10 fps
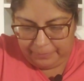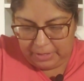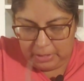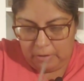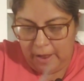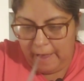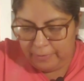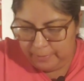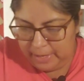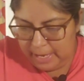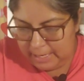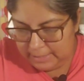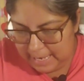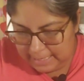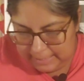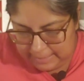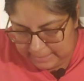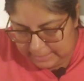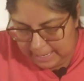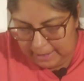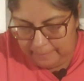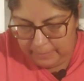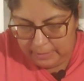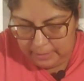They don't have to be exactly the same.